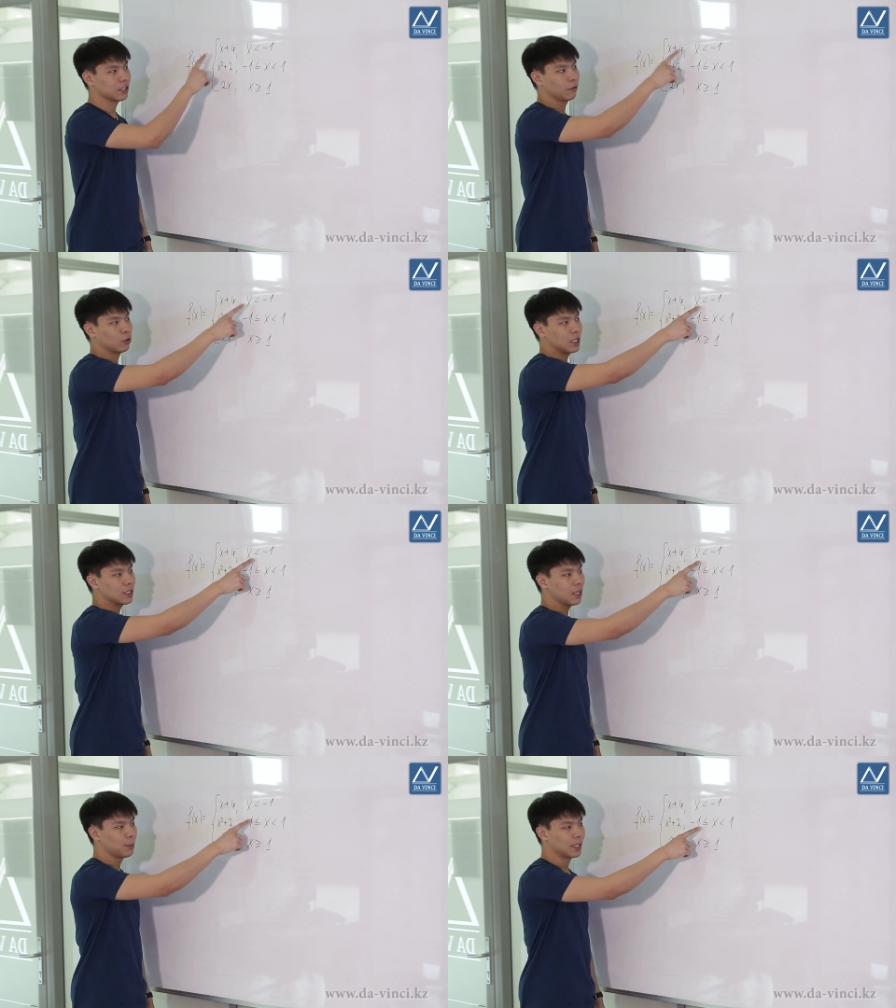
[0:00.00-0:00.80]
it is
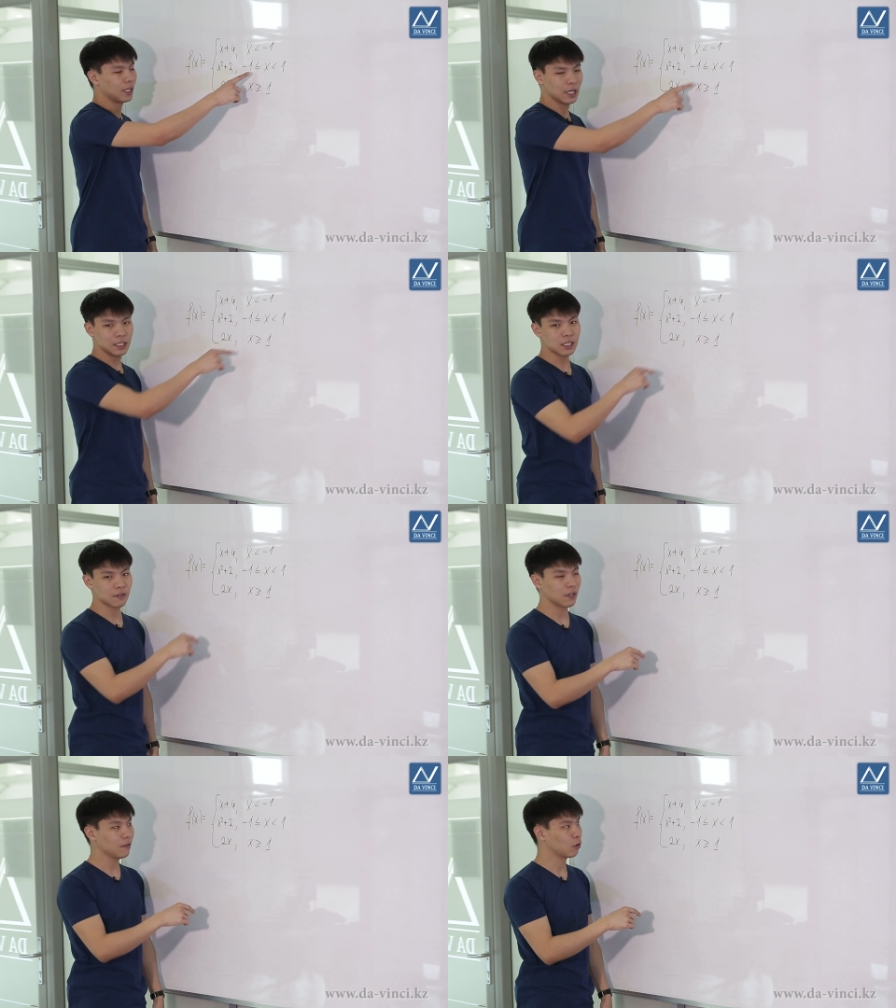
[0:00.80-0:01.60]
determined by its
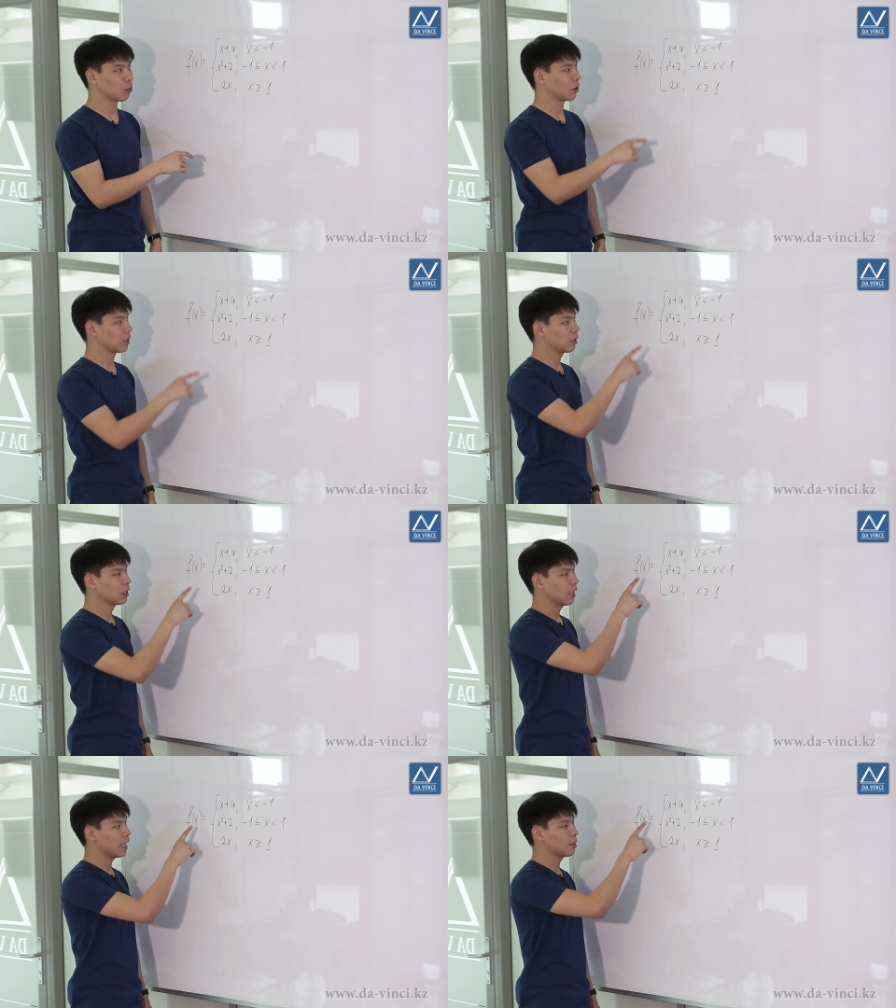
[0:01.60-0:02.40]
own formula.
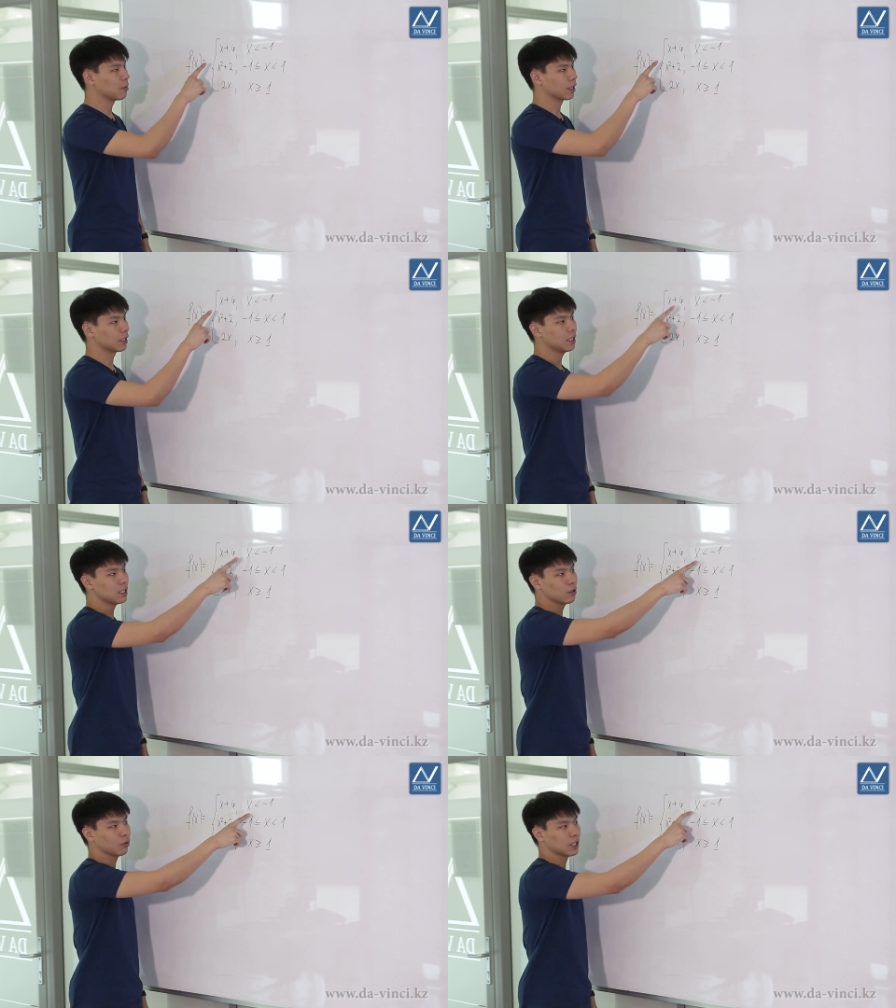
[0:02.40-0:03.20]
Namely,
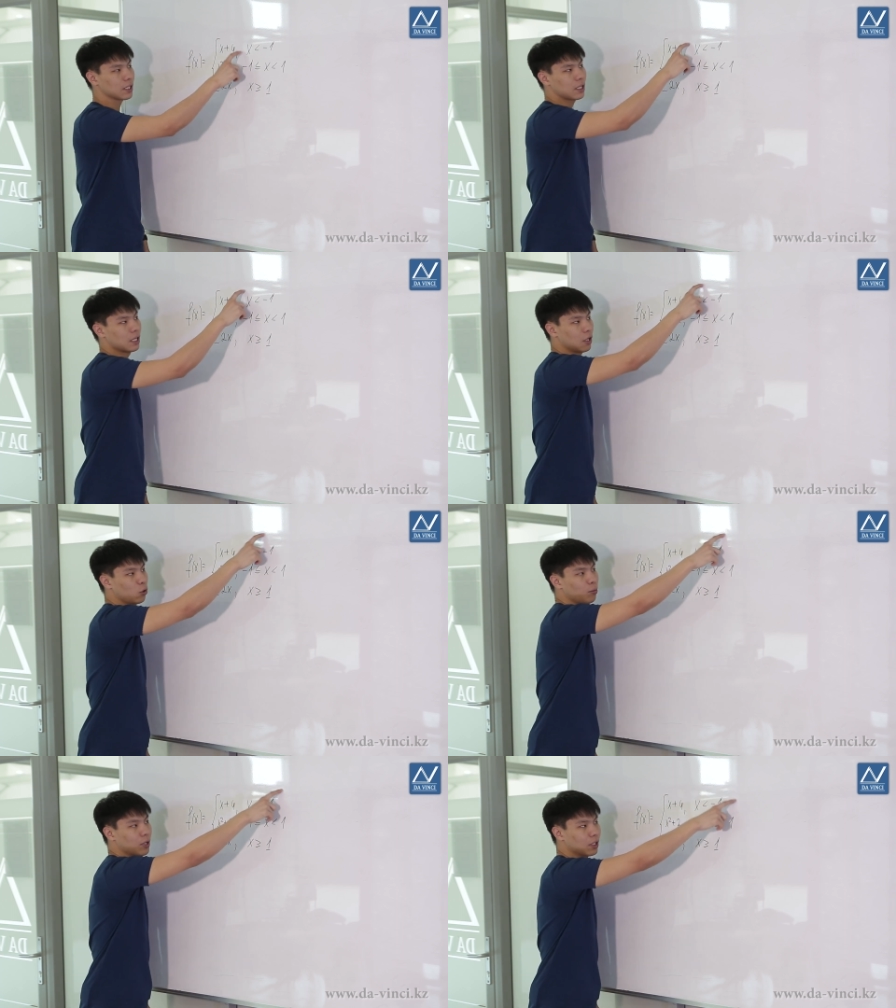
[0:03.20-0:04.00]
if we have an
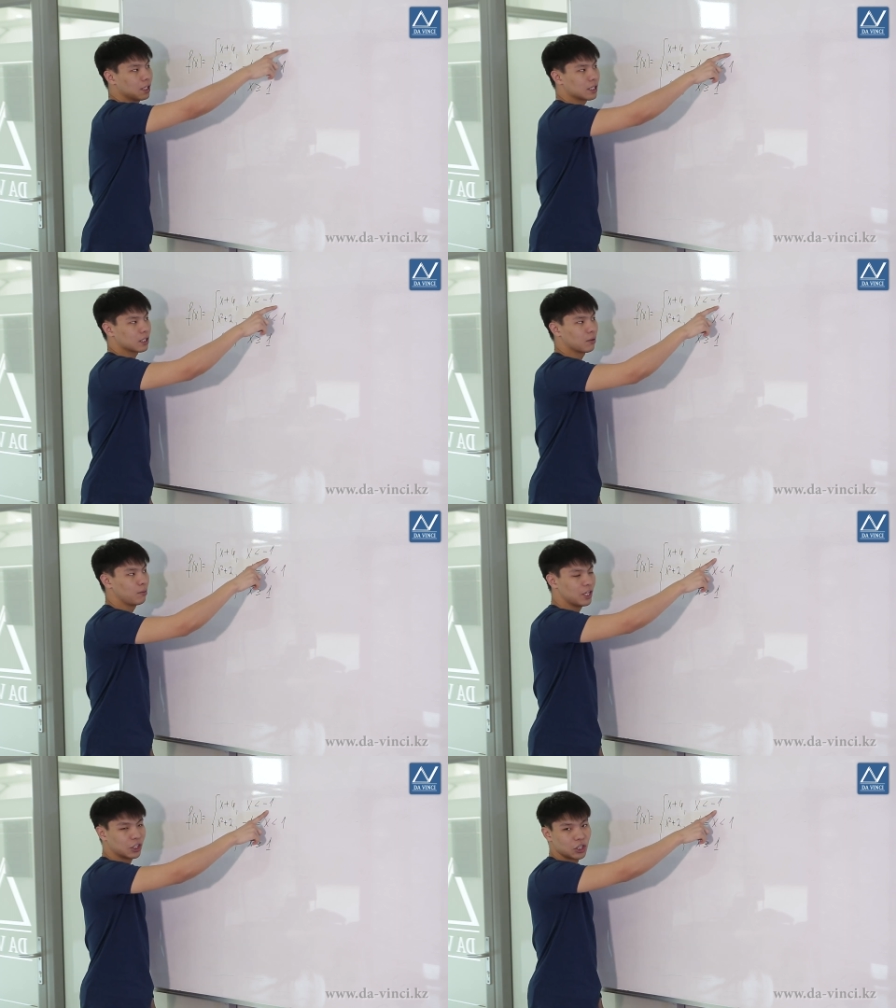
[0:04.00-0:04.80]
argument x
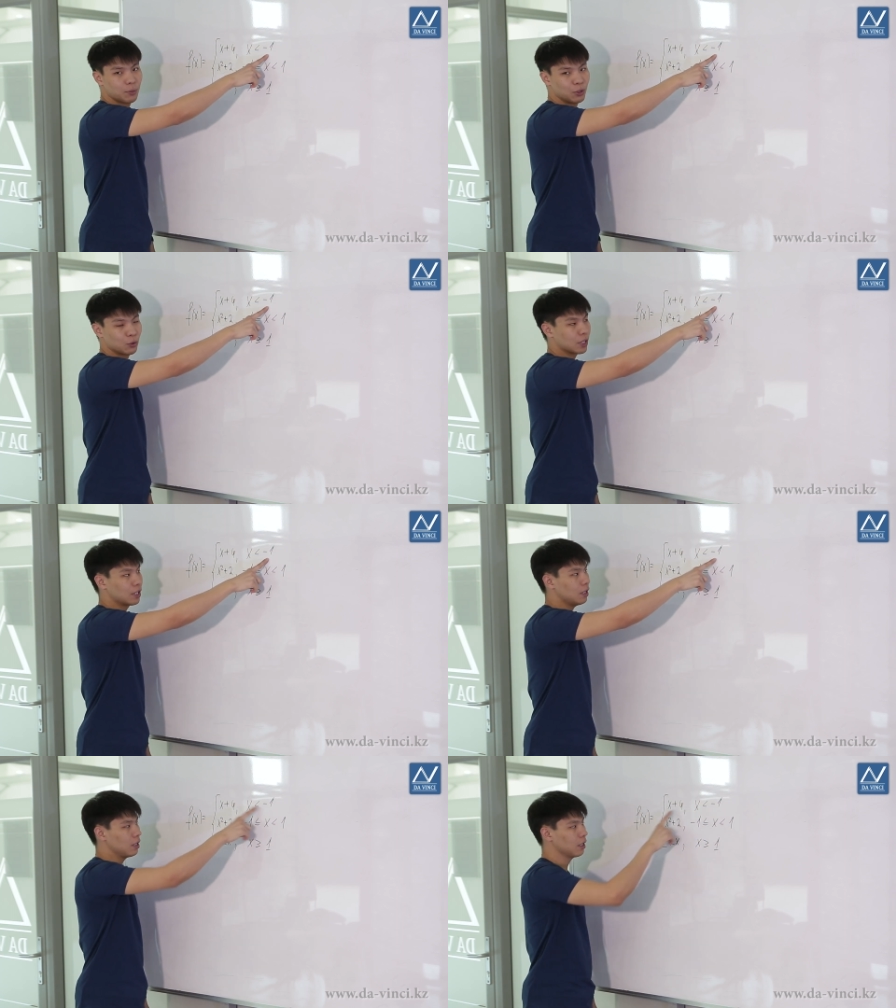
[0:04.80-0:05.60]
less than
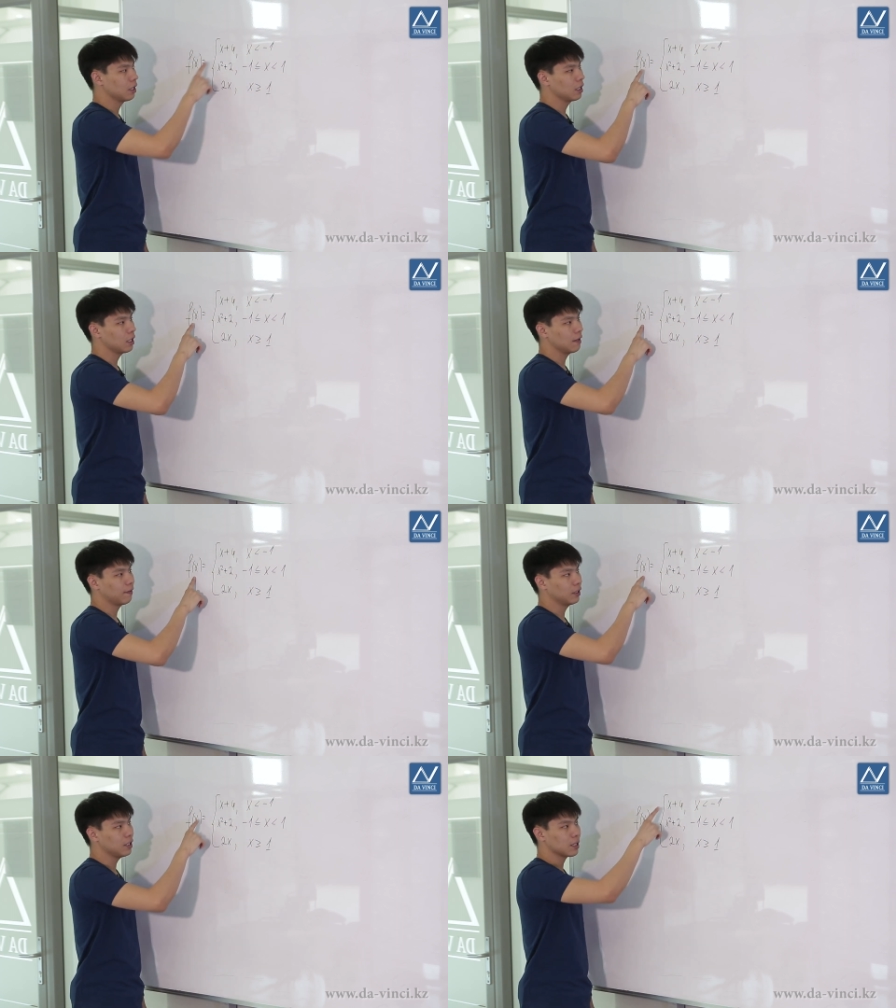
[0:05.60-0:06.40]
-1, then f from
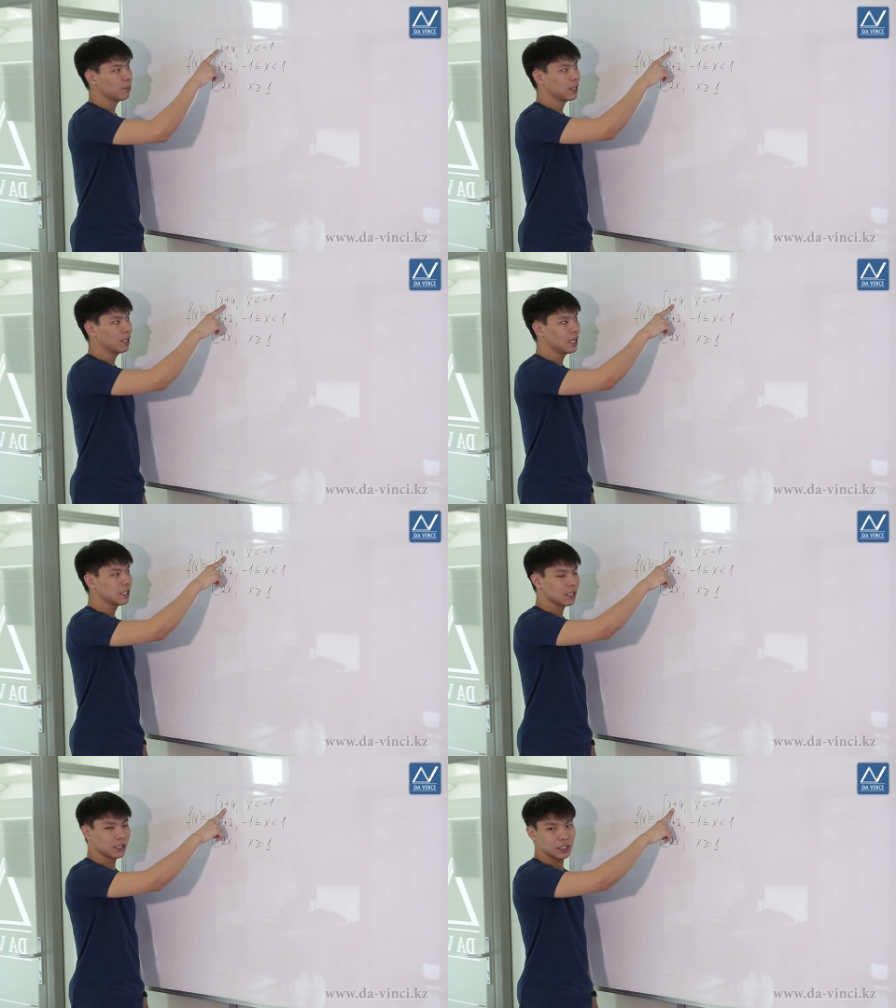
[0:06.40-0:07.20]
x is defined
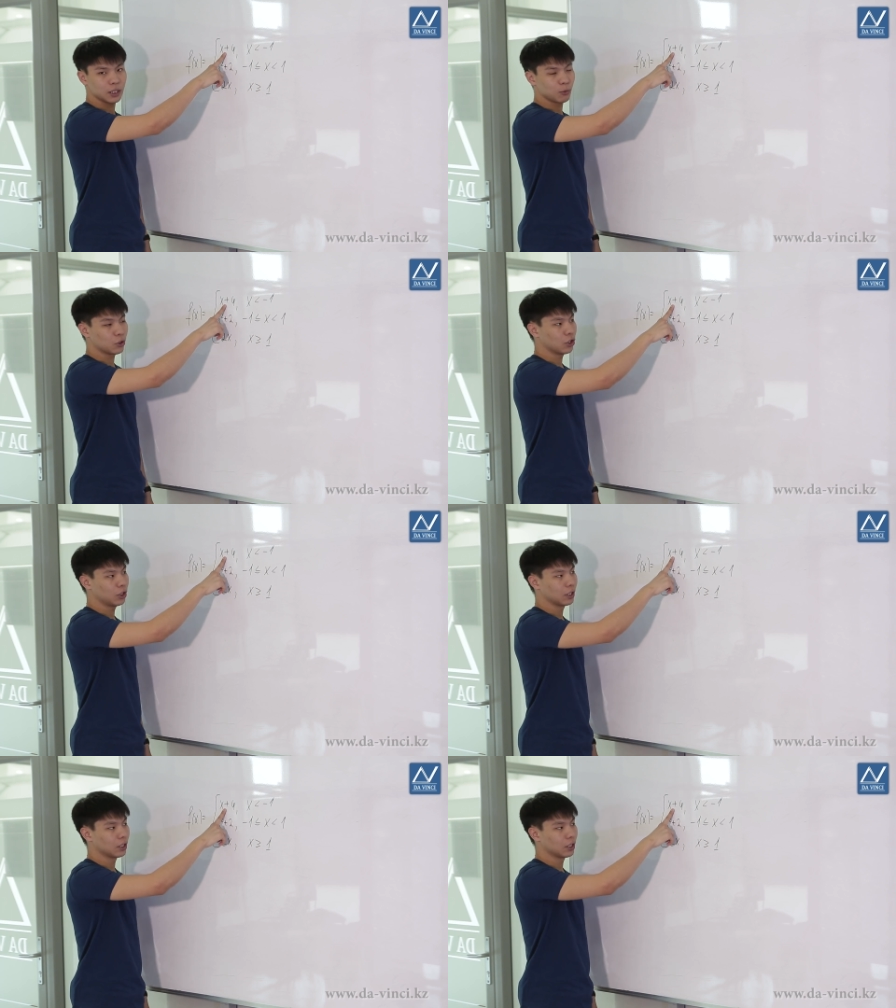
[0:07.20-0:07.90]
as x plus